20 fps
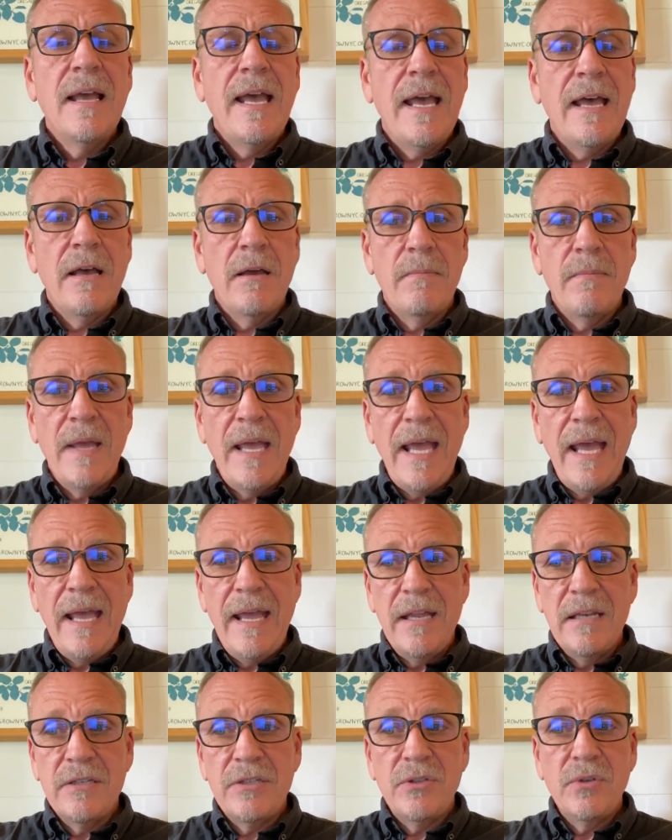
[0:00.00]

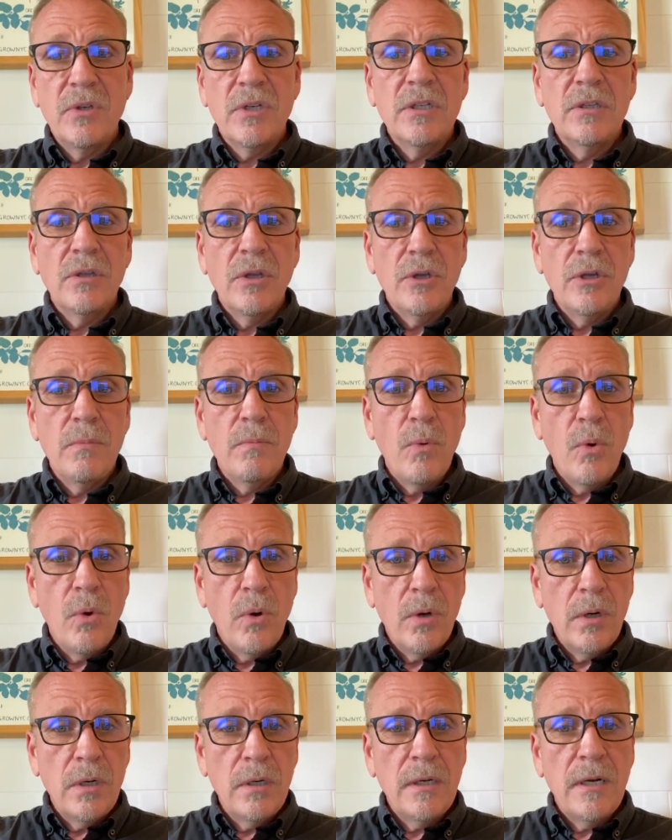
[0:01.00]
And you can learn
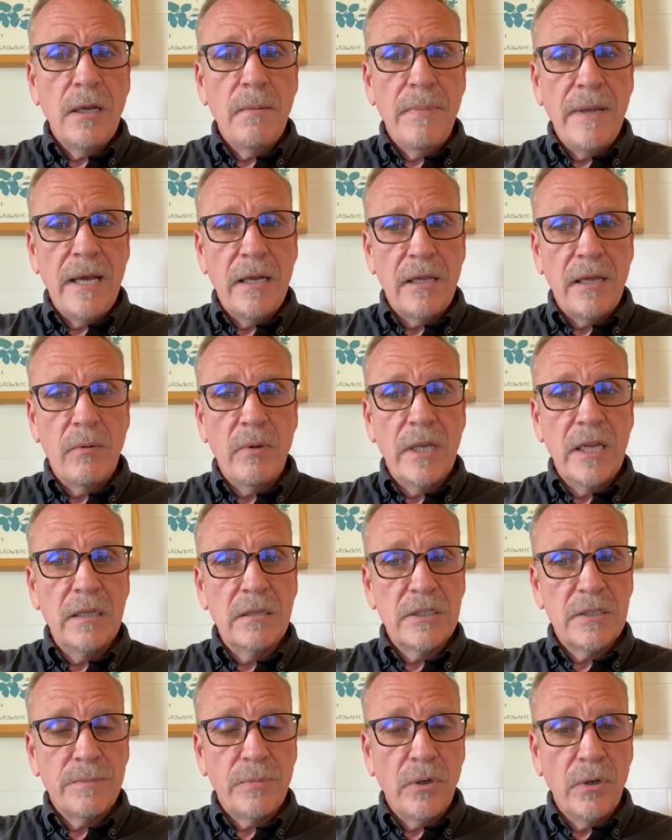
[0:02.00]
more about our
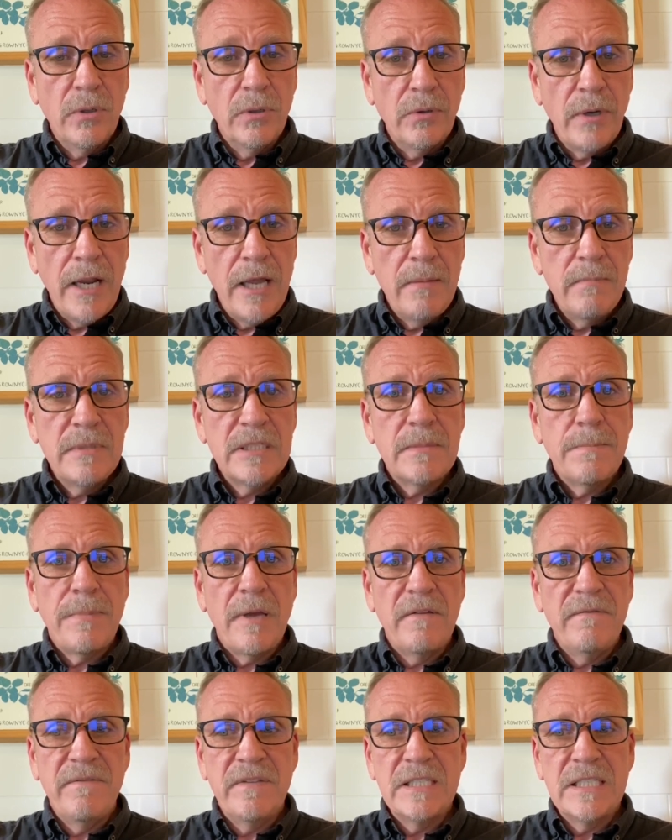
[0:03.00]
English programs
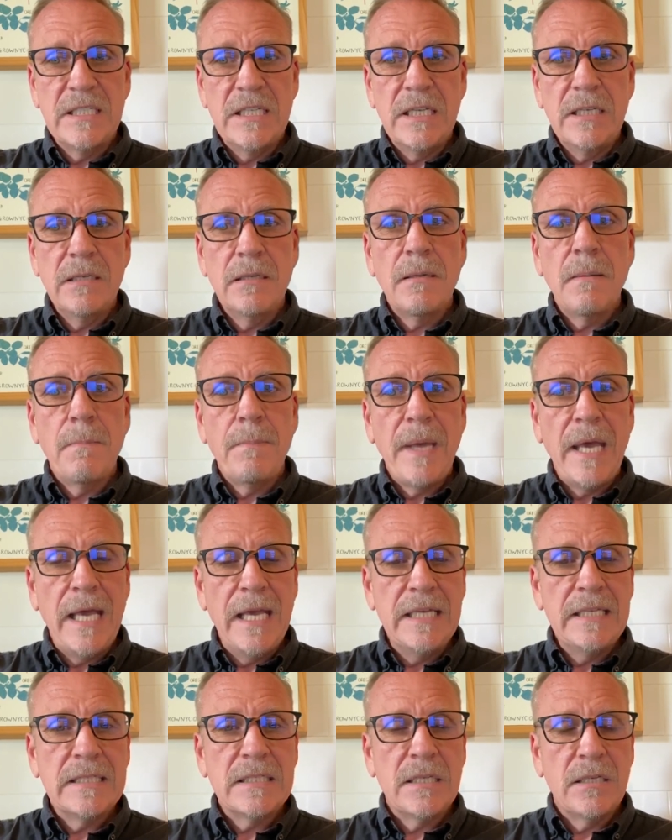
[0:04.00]
by visiting
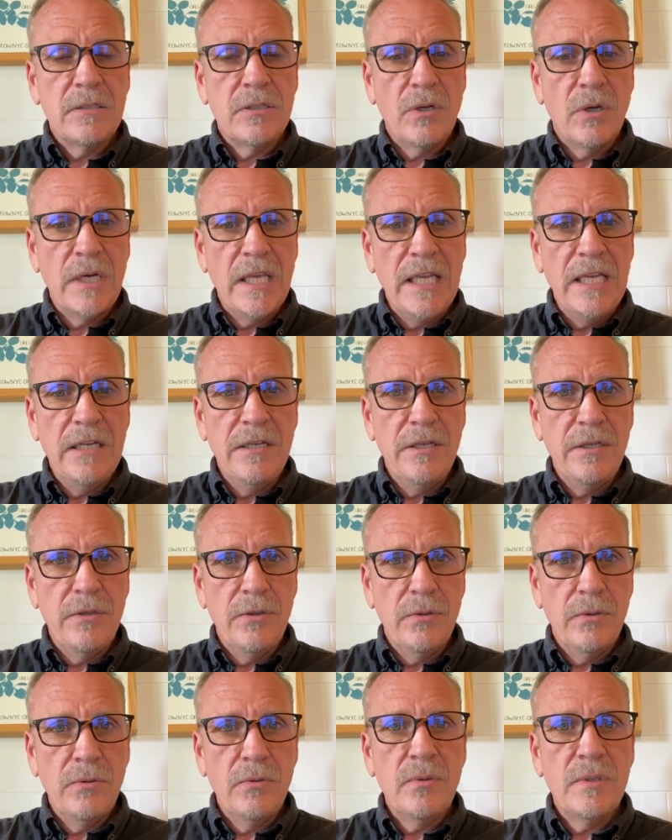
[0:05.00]

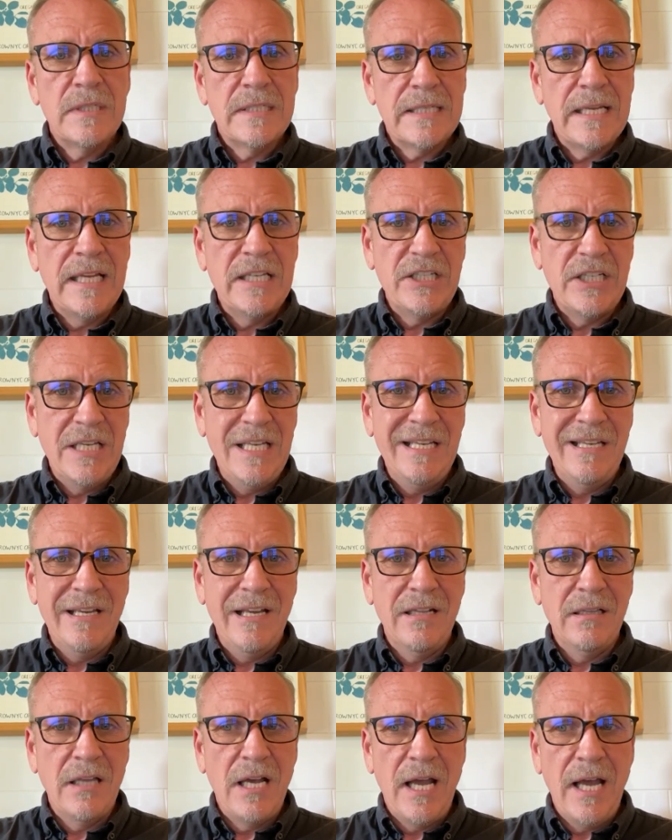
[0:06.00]

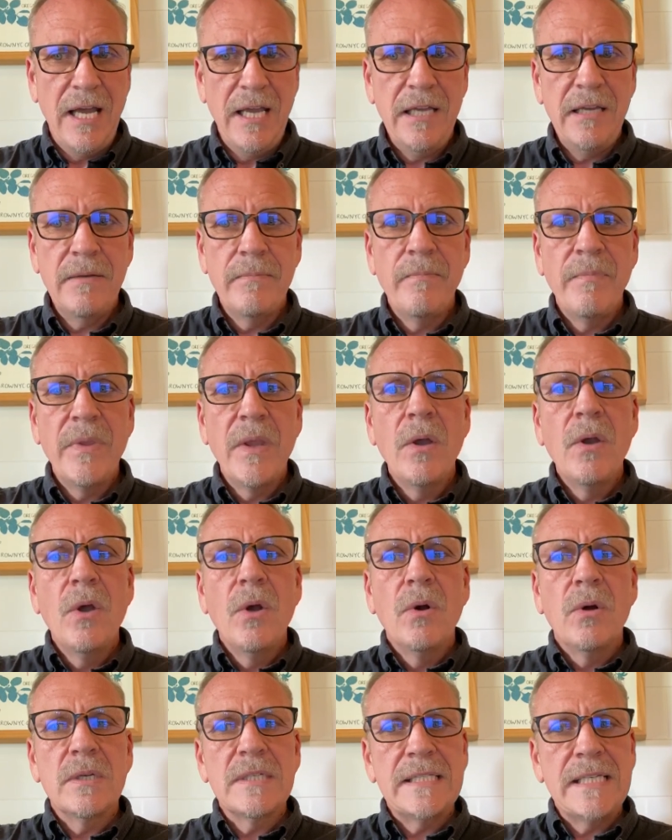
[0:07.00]
pace.edu/ELI
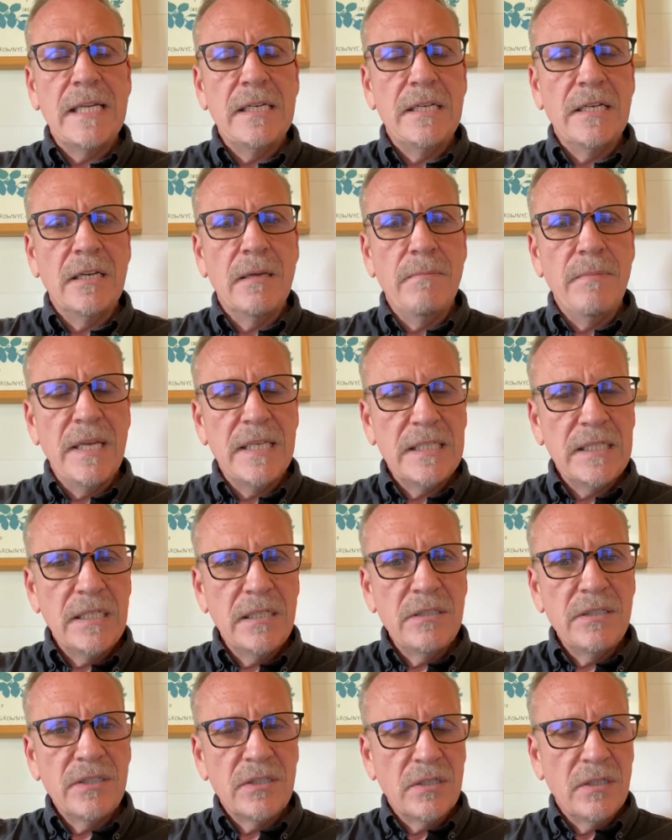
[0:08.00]
or sending a
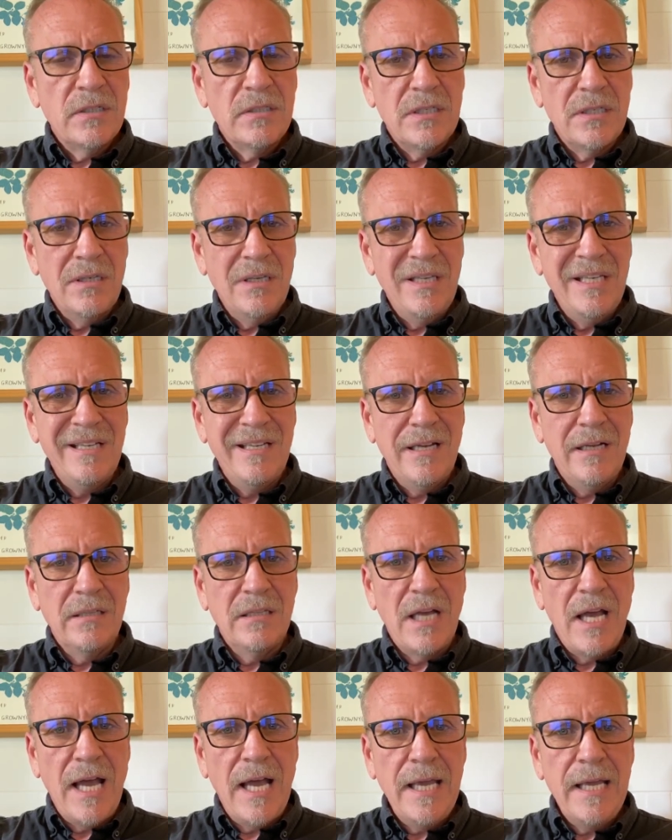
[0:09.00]
message to
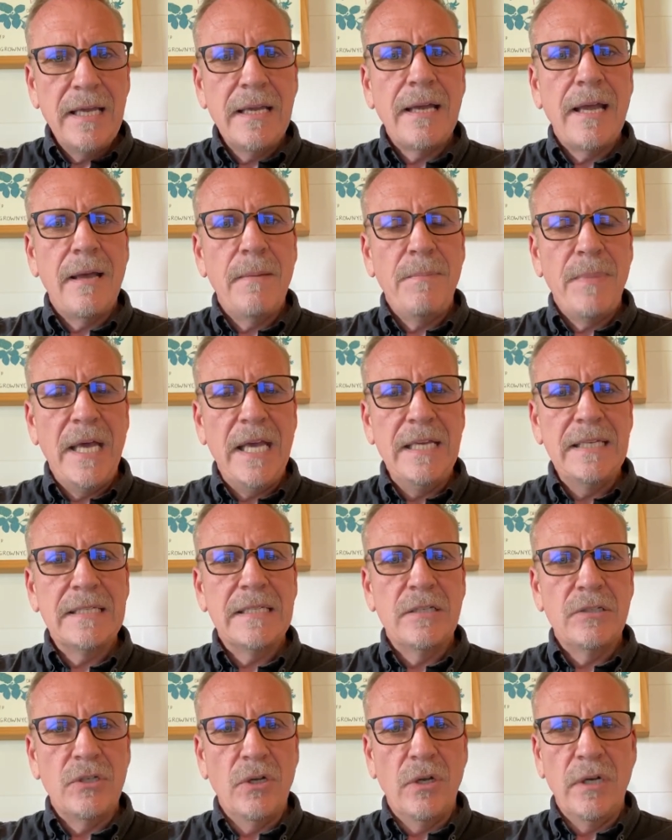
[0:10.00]

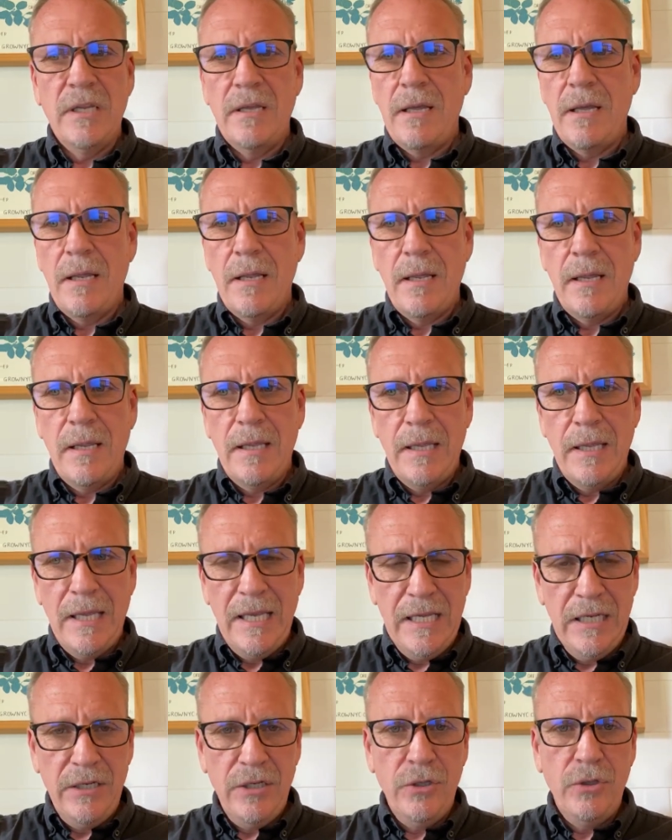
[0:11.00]

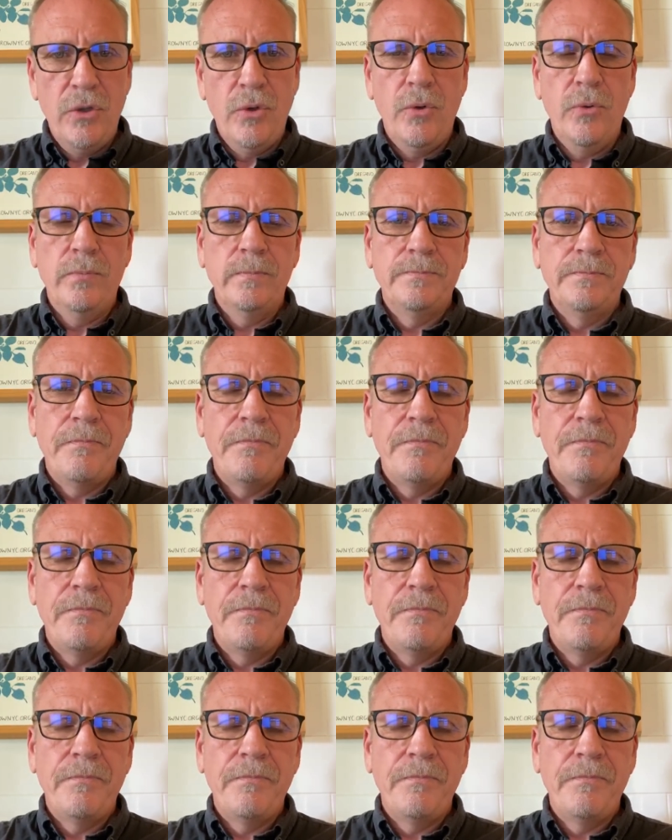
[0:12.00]
eli@pace.edu.